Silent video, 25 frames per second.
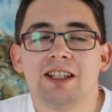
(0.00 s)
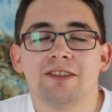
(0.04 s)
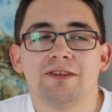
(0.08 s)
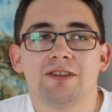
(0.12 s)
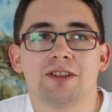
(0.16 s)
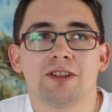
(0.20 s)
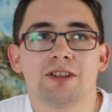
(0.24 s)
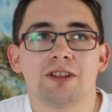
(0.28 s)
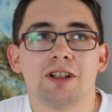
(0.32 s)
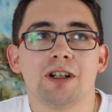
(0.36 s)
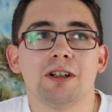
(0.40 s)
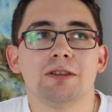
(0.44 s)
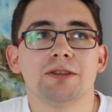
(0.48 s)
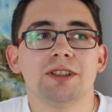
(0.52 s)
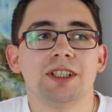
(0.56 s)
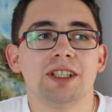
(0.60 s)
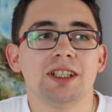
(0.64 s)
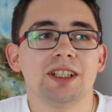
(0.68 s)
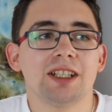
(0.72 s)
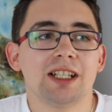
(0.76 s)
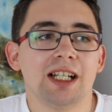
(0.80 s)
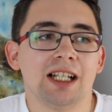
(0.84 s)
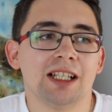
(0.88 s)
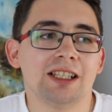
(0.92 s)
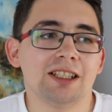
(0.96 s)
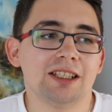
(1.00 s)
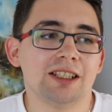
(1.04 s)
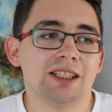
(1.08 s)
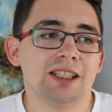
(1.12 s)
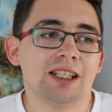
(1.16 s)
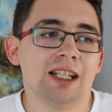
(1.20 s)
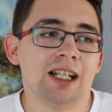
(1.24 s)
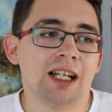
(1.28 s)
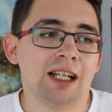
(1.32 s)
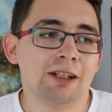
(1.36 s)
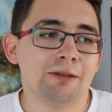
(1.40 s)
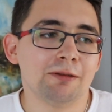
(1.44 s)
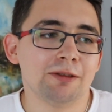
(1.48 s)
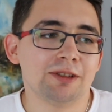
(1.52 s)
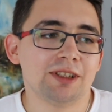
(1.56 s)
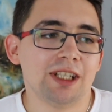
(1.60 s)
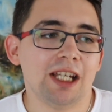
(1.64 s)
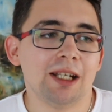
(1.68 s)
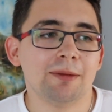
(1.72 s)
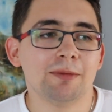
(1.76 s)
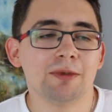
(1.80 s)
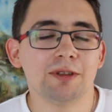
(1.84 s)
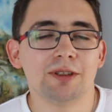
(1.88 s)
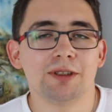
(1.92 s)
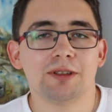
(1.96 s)
for coding, and I was
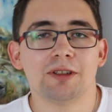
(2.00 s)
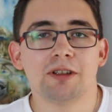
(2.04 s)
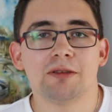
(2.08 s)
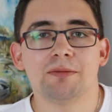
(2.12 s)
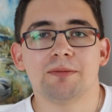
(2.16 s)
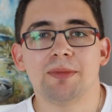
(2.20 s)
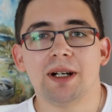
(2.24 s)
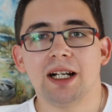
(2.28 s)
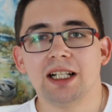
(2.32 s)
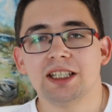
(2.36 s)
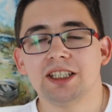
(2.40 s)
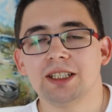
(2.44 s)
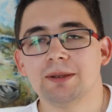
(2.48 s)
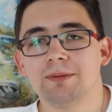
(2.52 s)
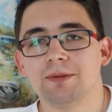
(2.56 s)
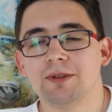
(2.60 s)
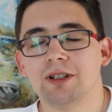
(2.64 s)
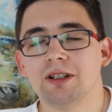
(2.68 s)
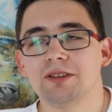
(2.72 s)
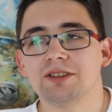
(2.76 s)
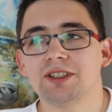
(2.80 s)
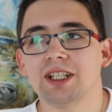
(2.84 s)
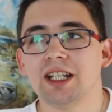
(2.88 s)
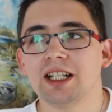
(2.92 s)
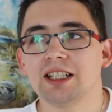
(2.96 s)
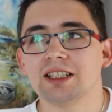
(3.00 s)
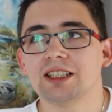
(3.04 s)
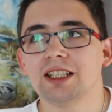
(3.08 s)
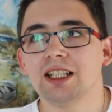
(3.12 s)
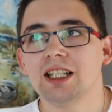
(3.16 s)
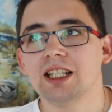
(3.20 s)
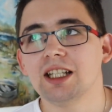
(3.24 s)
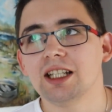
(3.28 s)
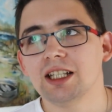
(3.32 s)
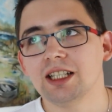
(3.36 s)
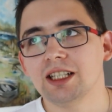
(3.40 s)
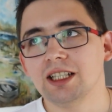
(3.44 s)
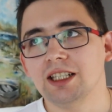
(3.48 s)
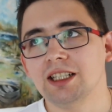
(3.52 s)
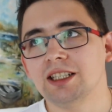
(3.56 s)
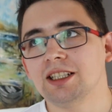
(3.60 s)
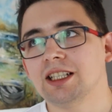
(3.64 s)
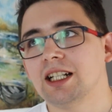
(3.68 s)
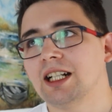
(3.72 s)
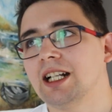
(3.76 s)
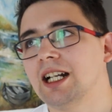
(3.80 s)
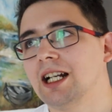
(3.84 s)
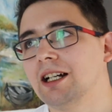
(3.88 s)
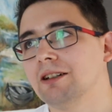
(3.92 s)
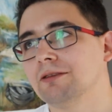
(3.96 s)
able to compile the project in
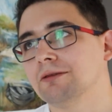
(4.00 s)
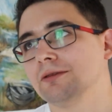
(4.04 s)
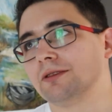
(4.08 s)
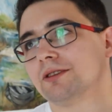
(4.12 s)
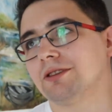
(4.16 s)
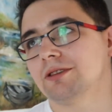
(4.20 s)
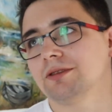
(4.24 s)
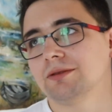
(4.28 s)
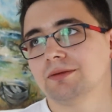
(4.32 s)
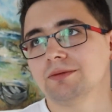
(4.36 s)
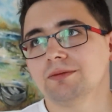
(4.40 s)
around